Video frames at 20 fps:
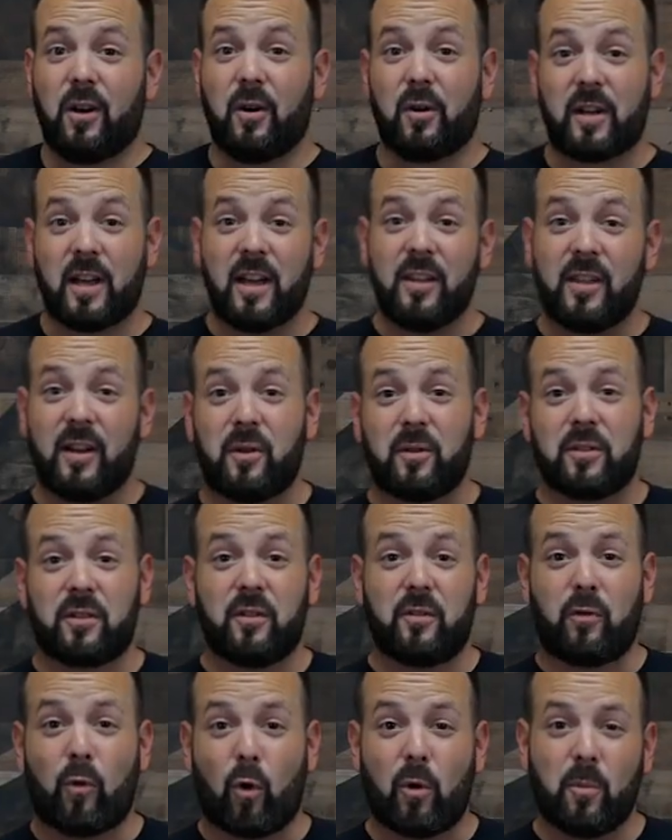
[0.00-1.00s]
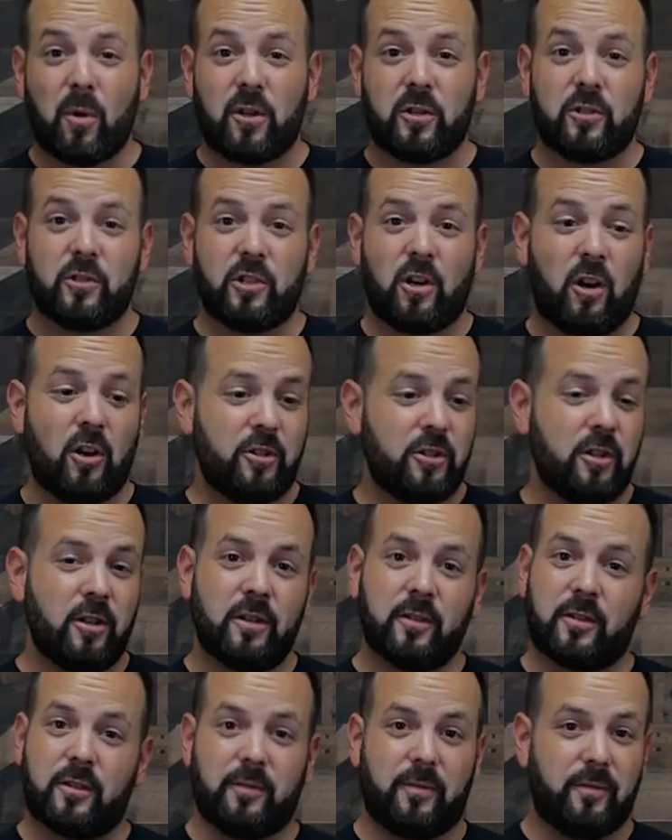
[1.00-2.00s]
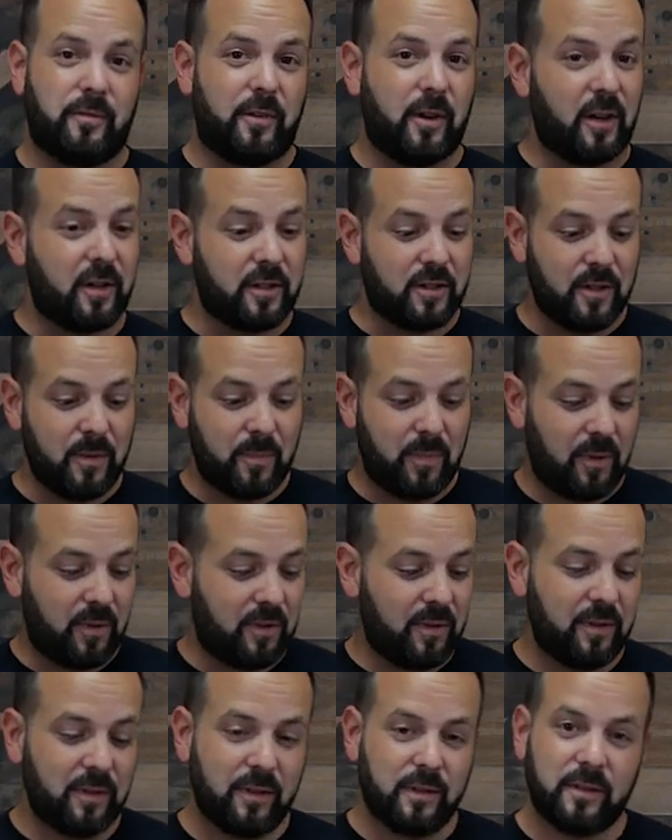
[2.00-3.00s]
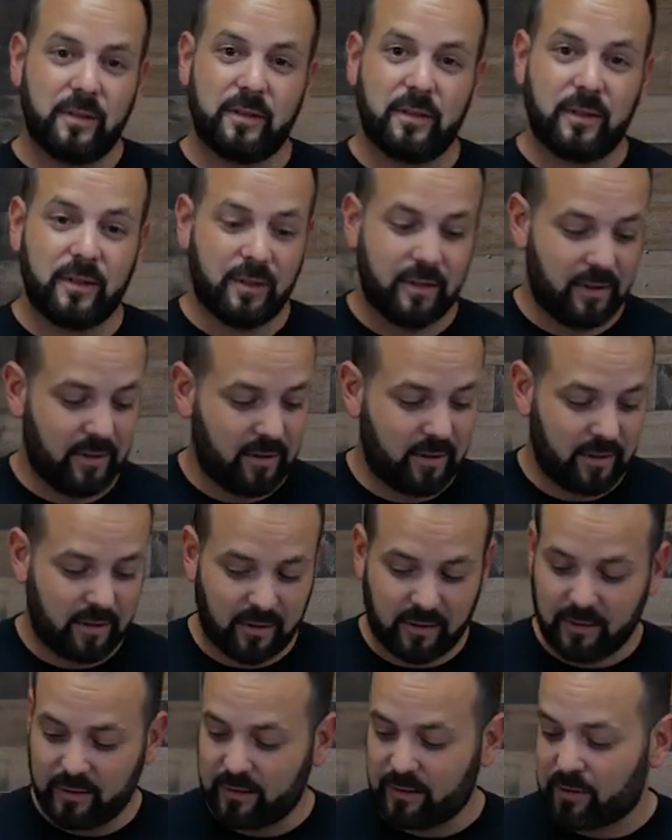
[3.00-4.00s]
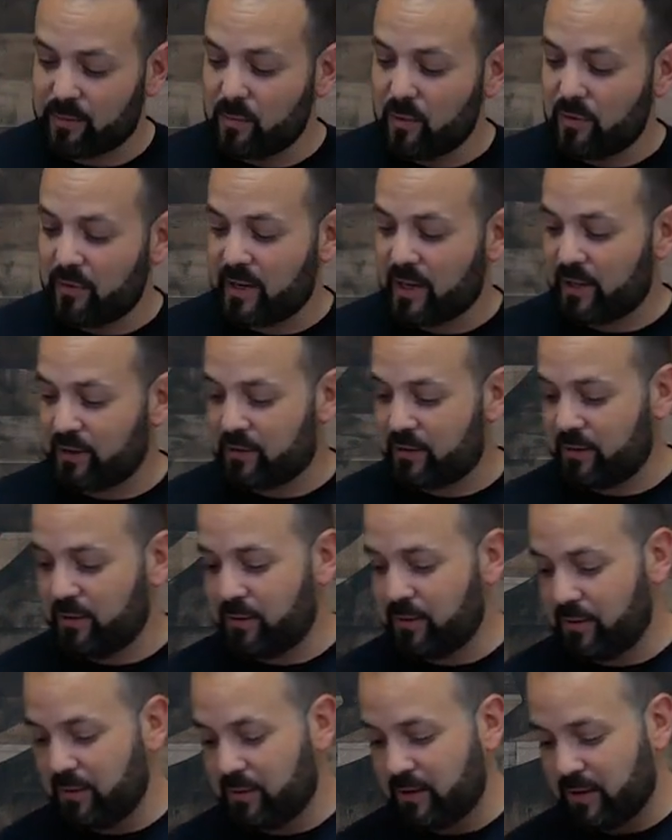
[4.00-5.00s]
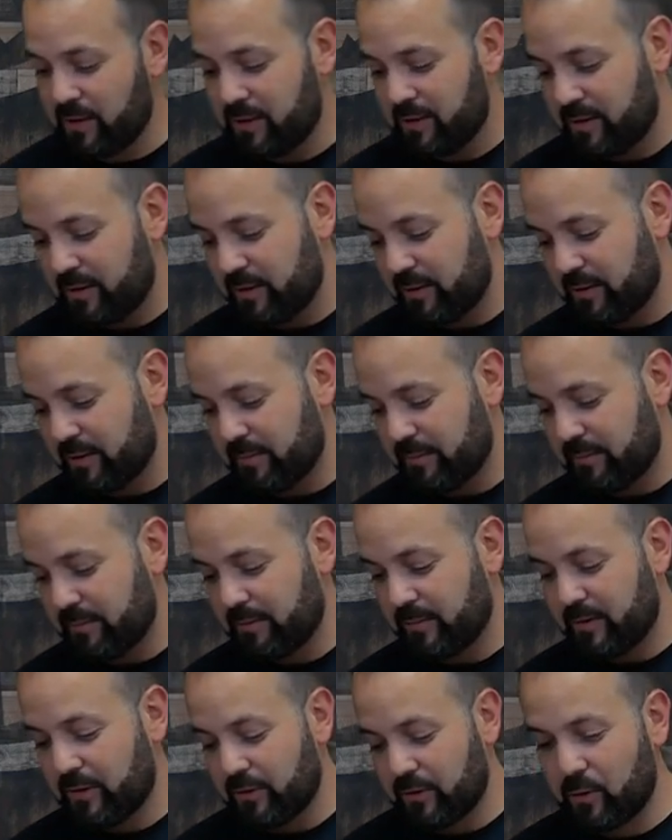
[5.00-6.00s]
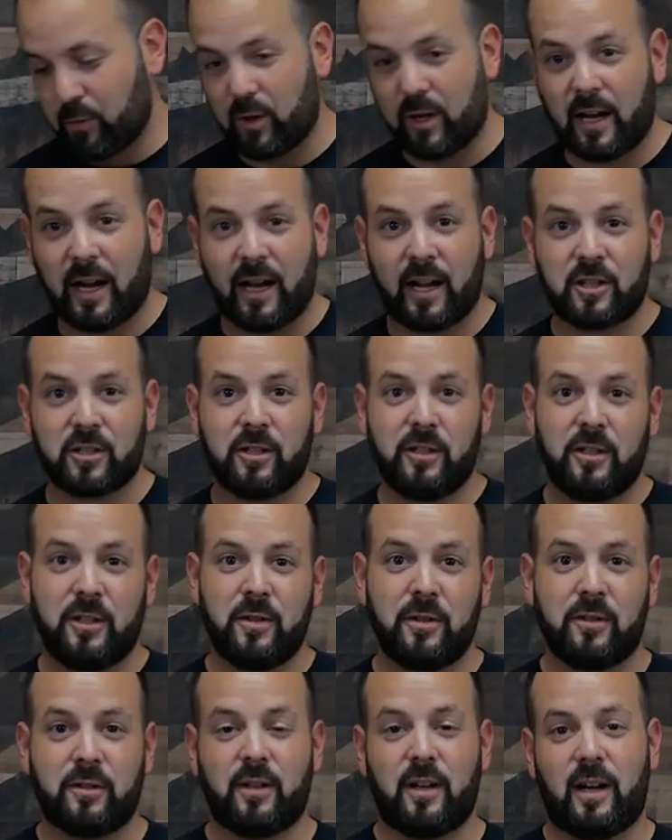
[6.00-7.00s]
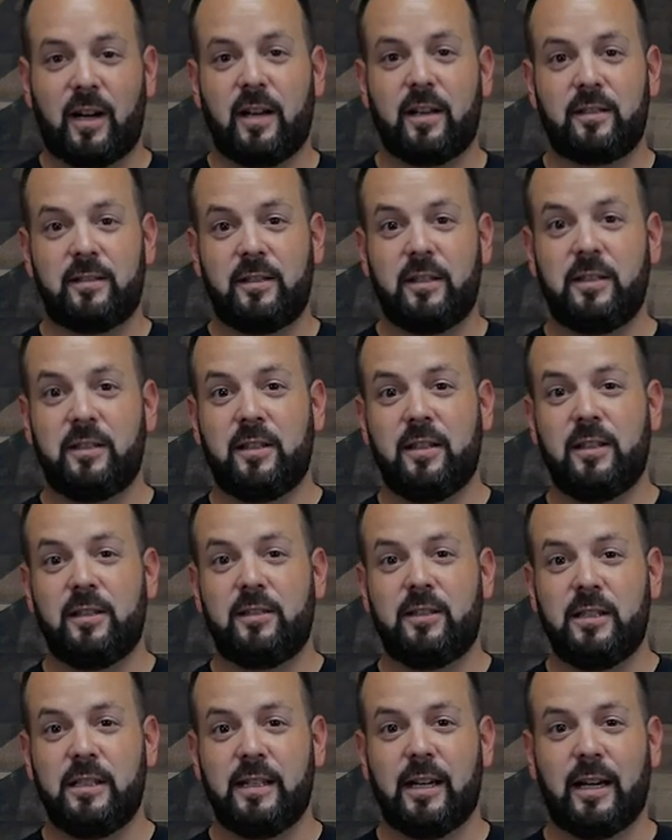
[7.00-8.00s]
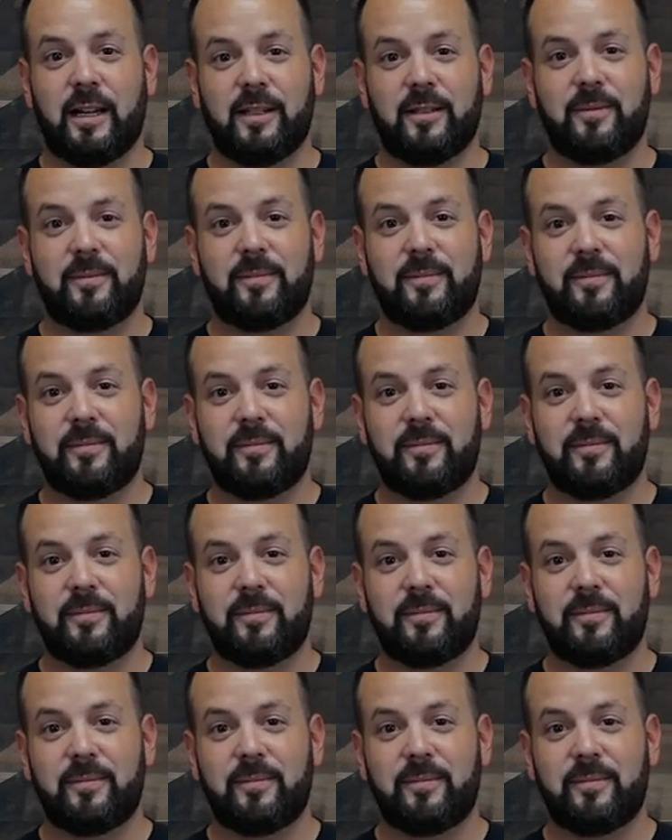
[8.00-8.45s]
Okay, that was the four button charger. It's very simple. Let's move on to the one I actually use, the ISDT T8.